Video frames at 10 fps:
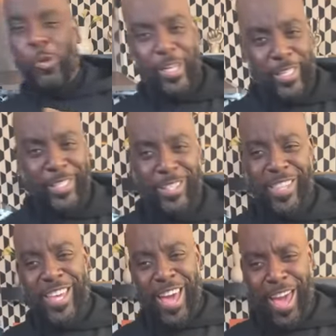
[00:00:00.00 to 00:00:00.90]
what is
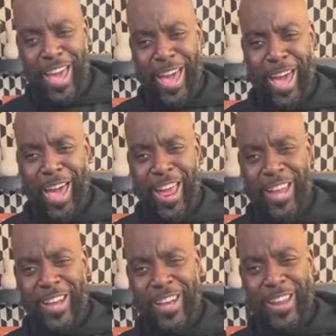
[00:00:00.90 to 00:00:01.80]
that?
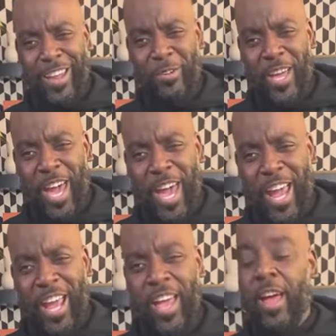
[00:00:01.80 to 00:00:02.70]

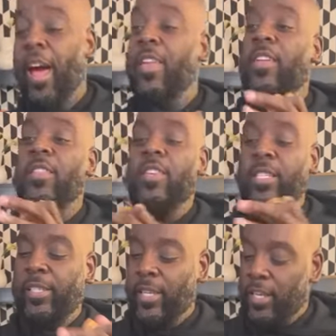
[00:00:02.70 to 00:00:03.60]
Okay. And then
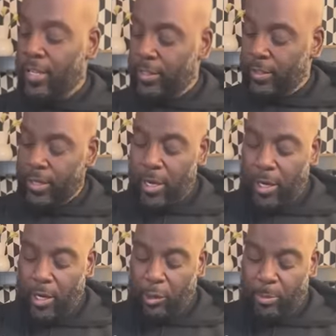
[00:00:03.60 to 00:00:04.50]
this is
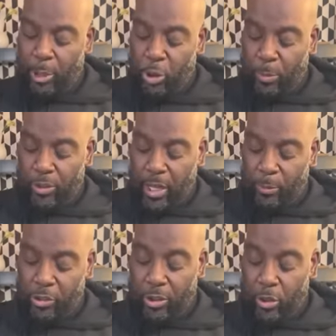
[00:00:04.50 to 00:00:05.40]
uh, a little bit of triple sec,
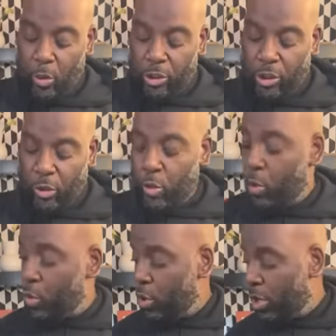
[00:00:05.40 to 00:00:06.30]
which is an orange
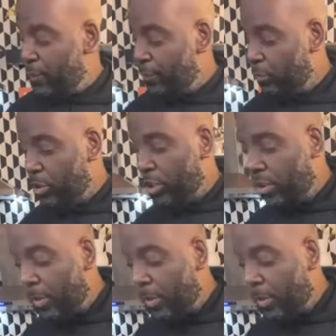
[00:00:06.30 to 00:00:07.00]
liqueur, which is